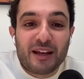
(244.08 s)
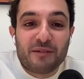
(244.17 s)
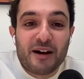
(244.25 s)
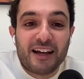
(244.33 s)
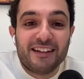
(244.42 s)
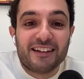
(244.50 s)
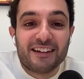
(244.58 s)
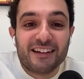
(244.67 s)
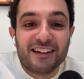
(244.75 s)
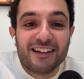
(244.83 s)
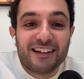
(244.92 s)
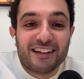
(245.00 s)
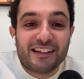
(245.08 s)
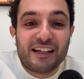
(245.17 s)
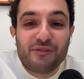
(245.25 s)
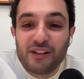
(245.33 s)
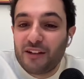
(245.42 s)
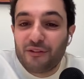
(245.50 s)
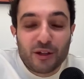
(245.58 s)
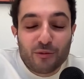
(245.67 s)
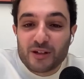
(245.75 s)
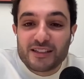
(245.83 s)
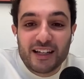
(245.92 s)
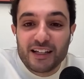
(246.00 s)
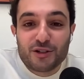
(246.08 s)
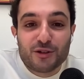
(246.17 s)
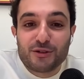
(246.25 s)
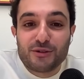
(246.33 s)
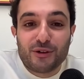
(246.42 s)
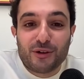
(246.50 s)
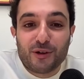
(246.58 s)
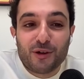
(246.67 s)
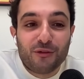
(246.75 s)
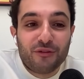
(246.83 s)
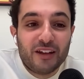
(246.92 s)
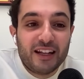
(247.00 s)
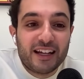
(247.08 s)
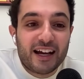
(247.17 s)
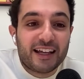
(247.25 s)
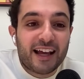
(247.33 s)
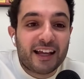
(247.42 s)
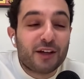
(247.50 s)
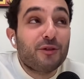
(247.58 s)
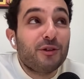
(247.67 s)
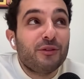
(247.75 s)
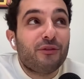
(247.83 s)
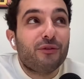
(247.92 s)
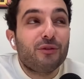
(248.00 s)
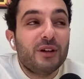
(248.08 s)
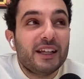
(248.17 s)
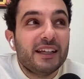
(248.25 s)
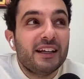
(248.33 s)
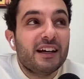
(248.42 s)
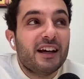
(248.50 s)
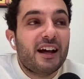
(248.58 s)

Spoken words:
my mind. Even if it was like just a feeling, I couldn't fully